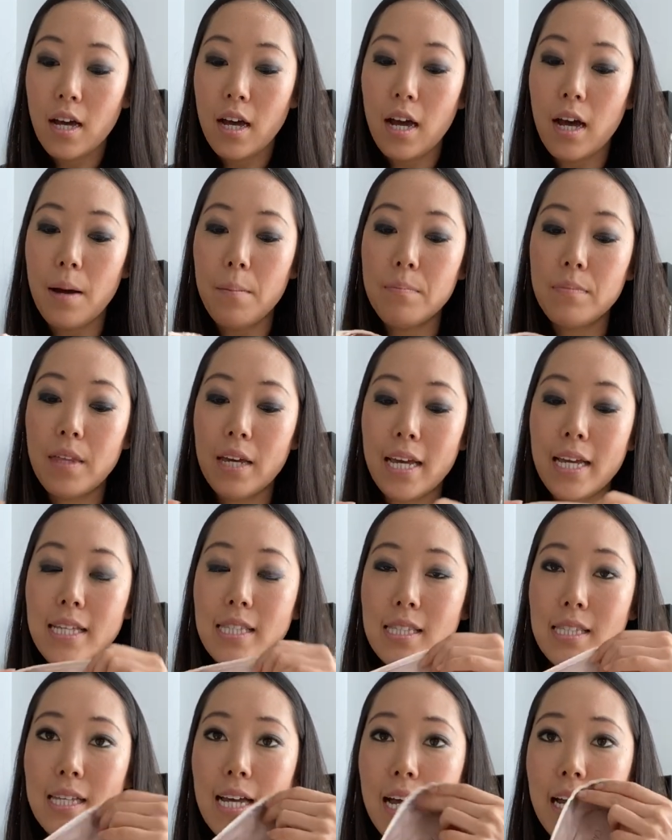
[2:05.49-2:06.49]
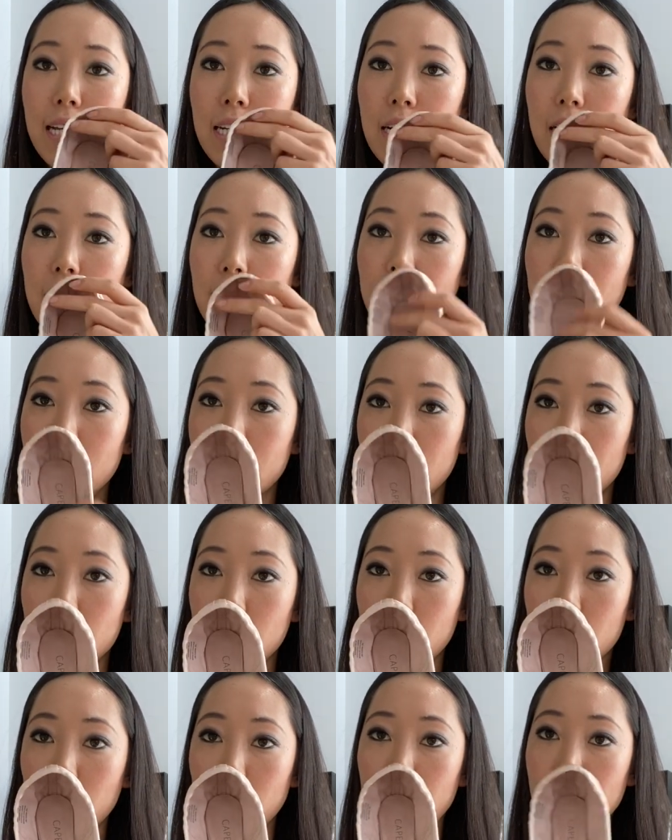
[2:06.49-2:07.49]
Um, the inside of the
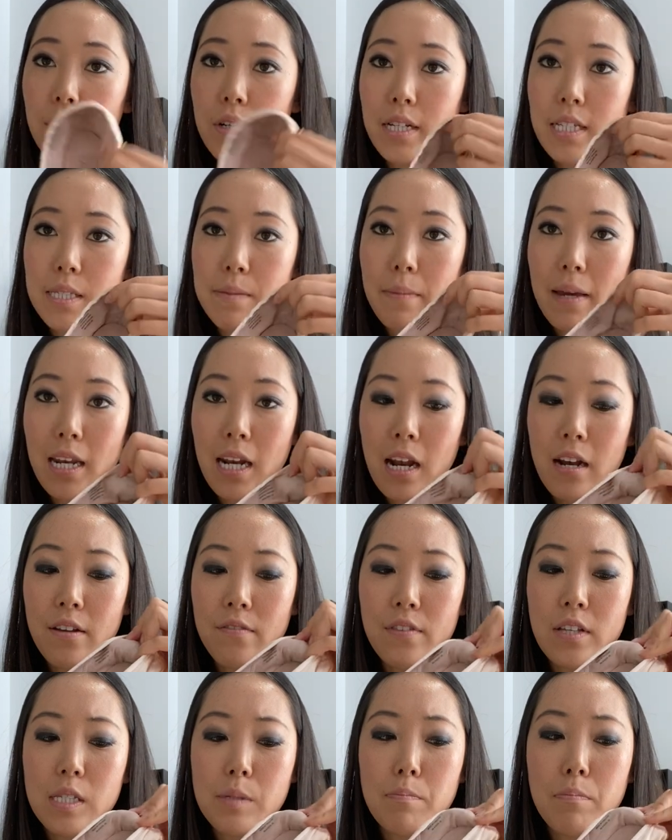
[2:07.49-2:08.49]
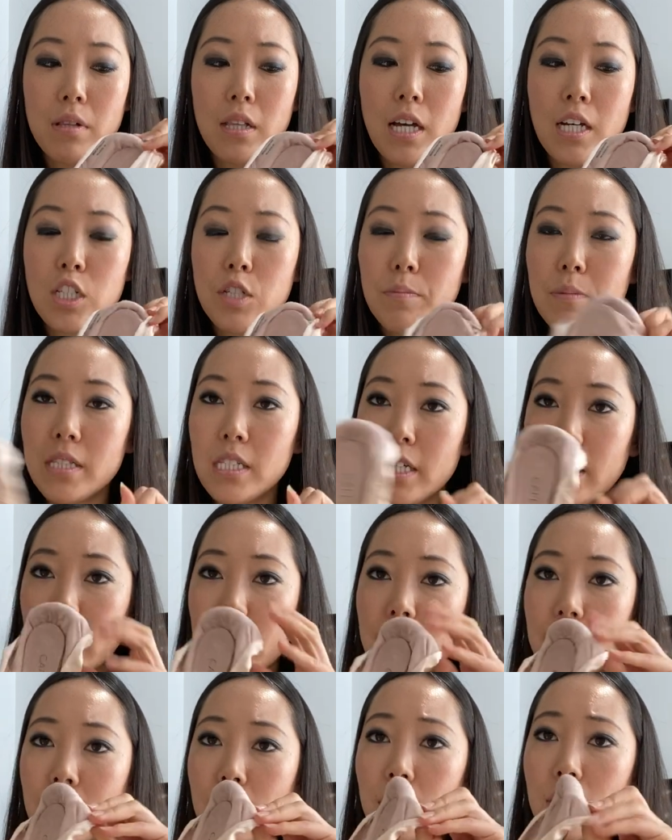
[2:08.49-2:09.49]
shoe is made out of this plush
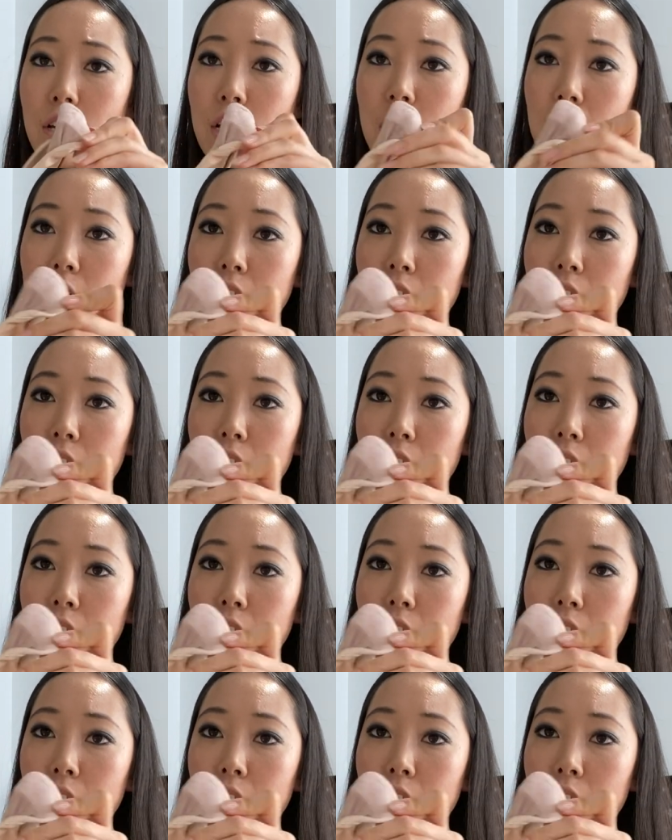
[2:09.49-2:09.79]
material.